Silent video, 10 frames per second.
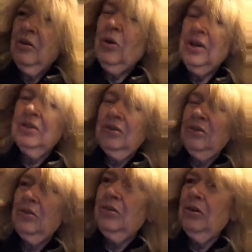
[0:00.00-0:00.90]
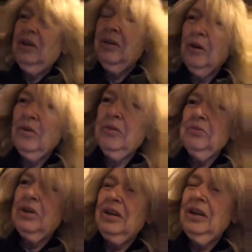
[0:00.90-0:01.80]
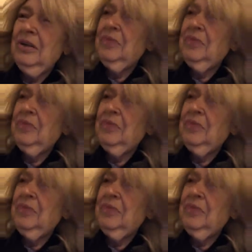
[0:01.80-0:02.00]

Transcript: 1, 2, no 3,